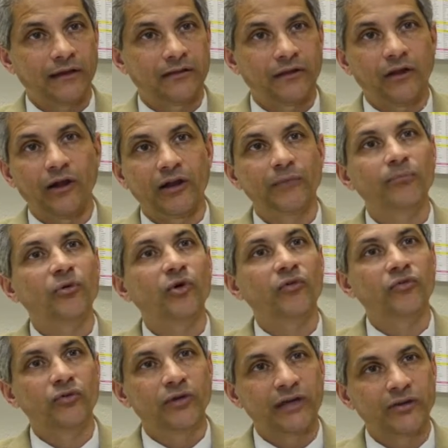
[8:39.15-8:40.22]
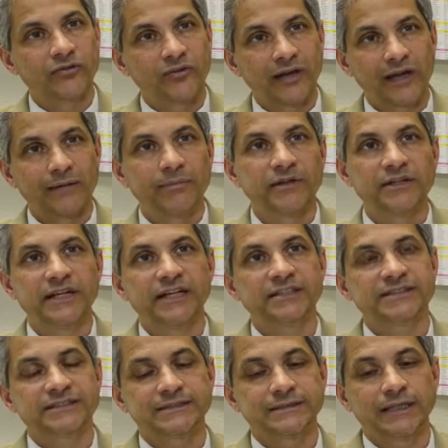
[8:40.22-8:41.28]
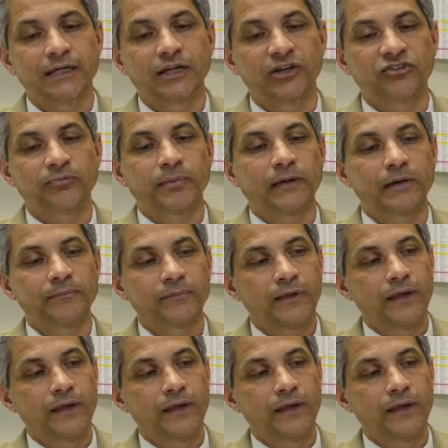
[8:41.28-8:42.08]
the Holland Grandview Kids Rehabilitation Hospital.